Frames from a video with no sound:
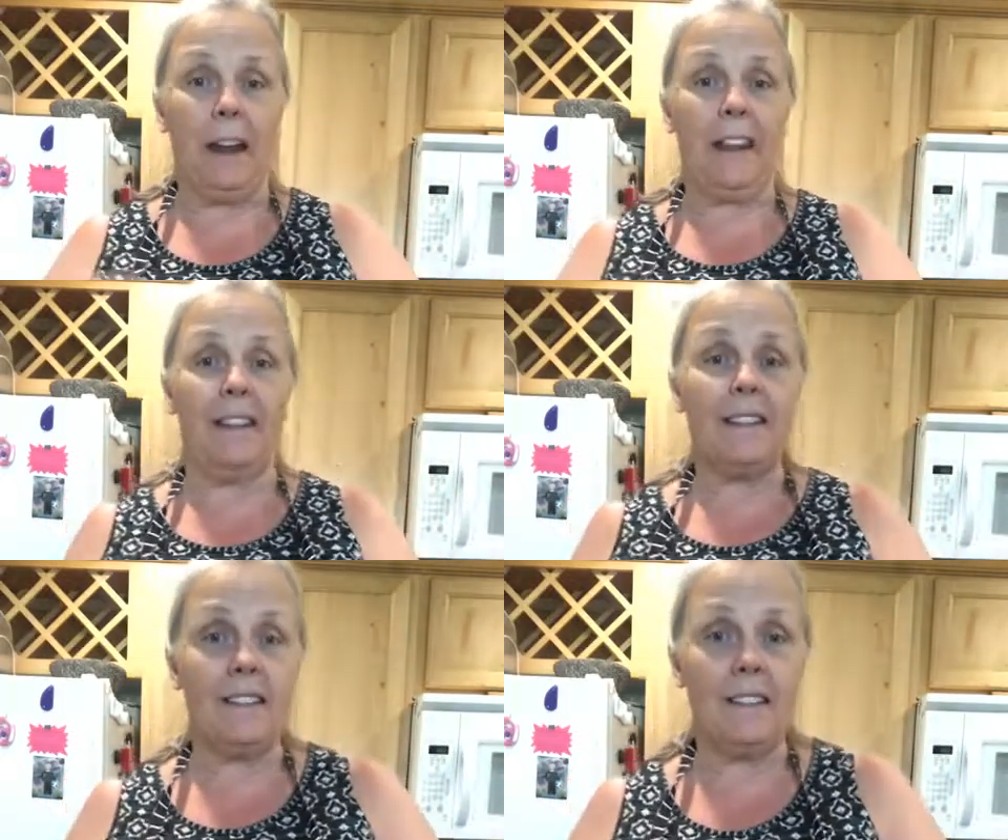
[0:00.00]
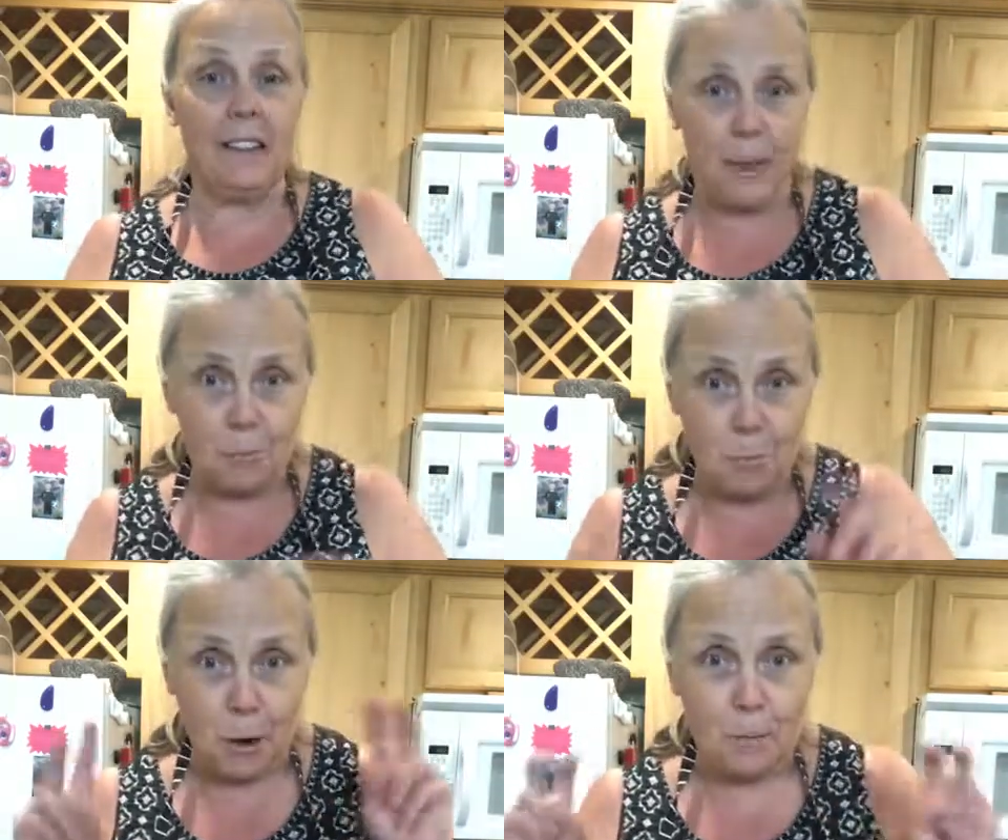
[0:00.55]
but this is
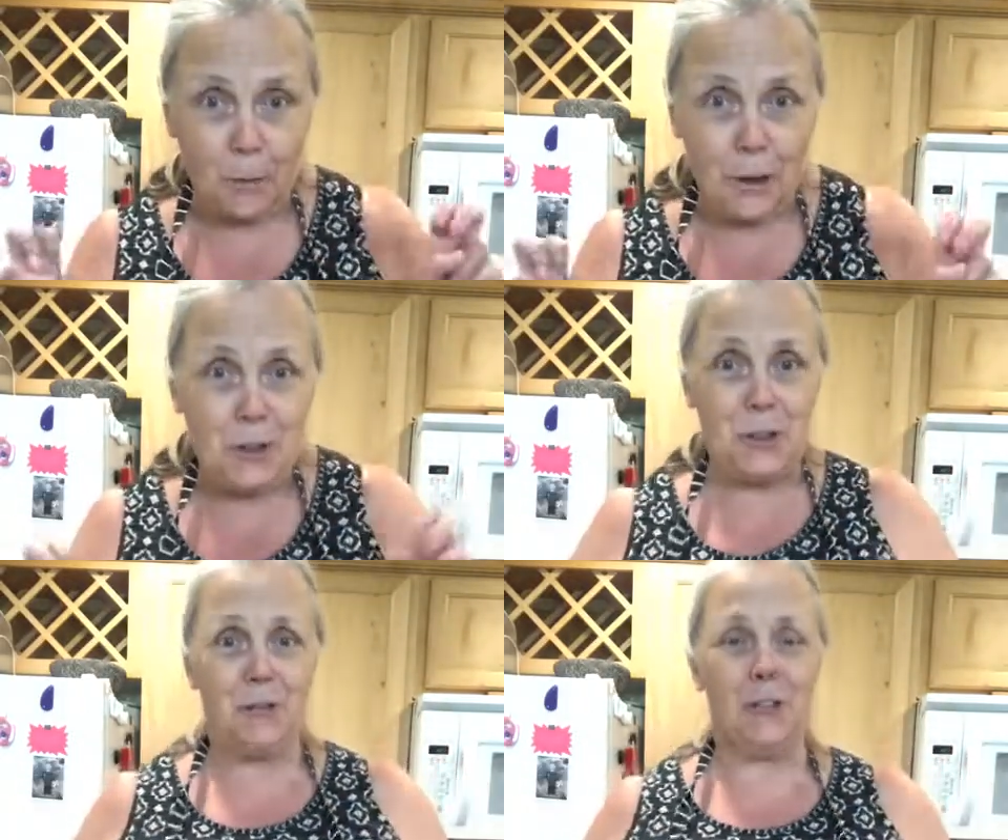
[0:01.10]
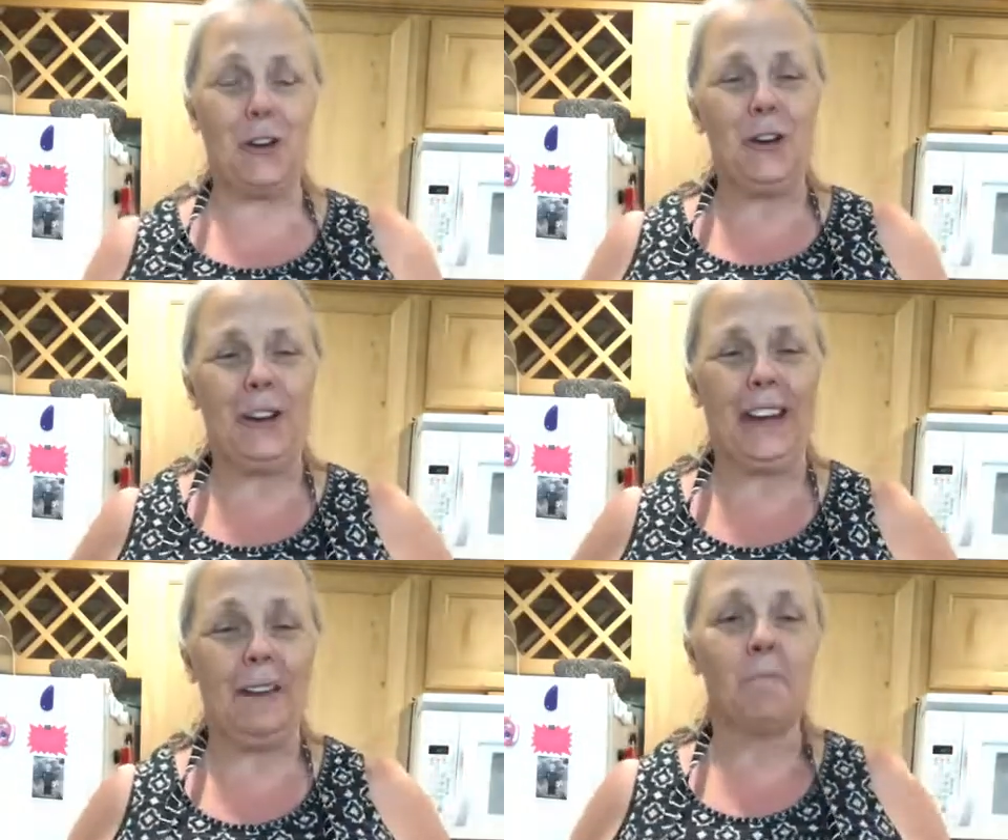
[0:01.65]
in preparation for
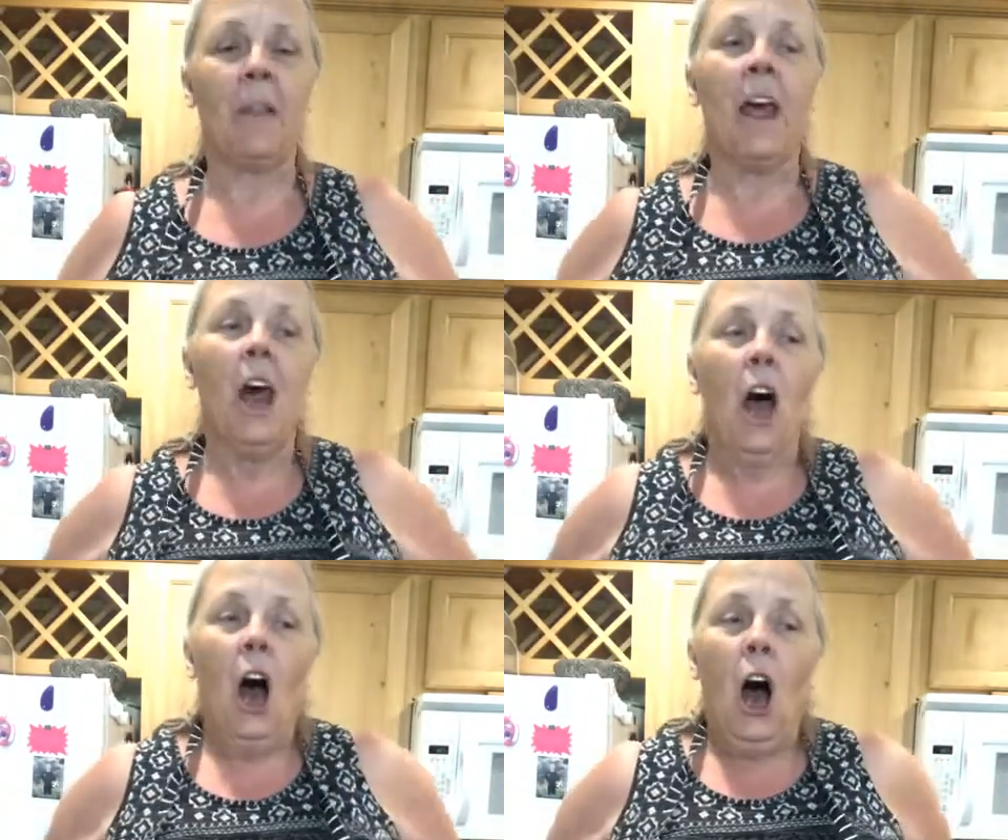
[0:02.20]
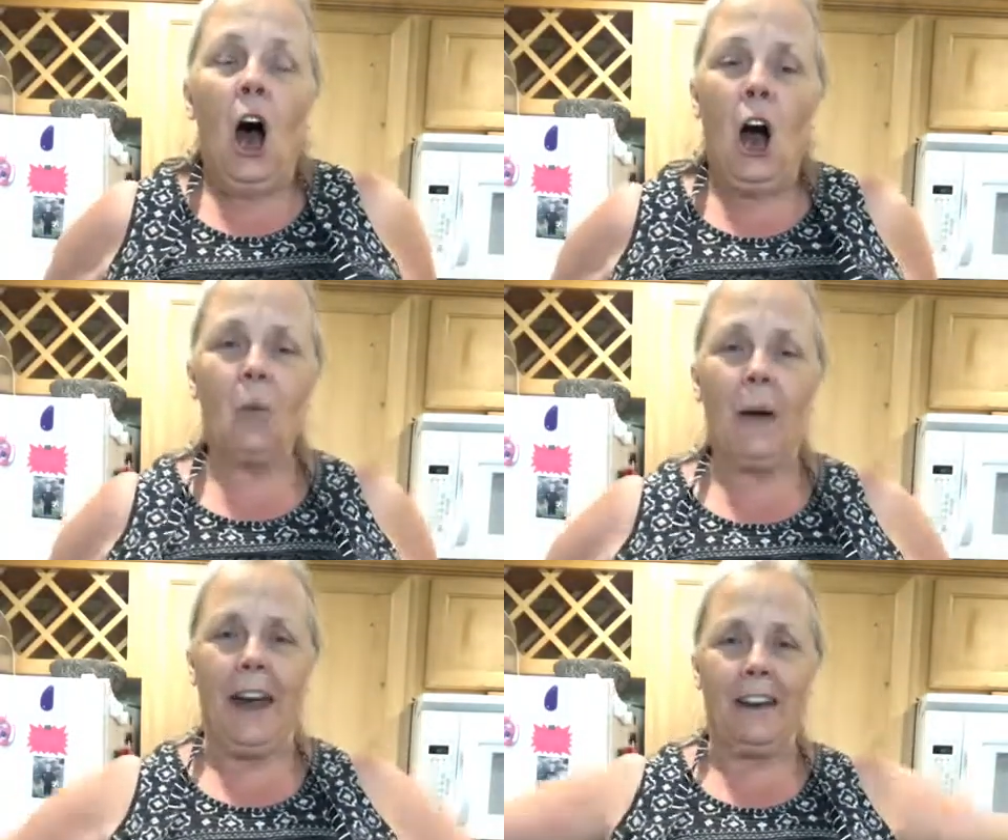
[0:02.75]
cooking.
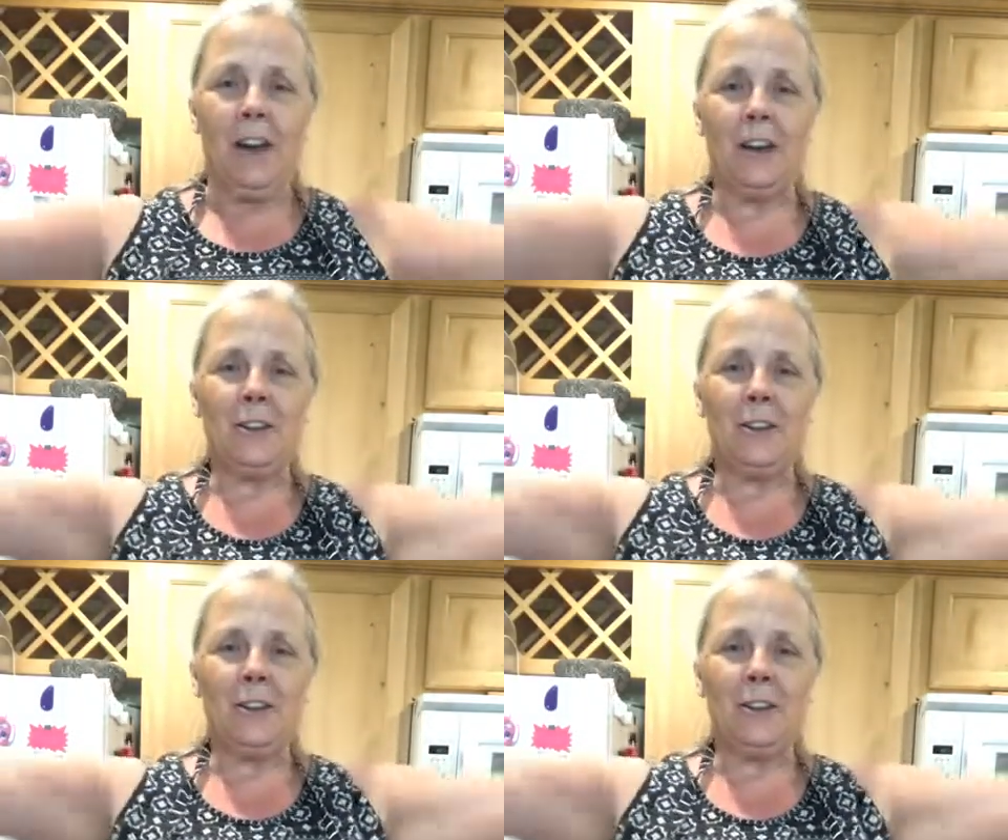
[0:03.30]
All right,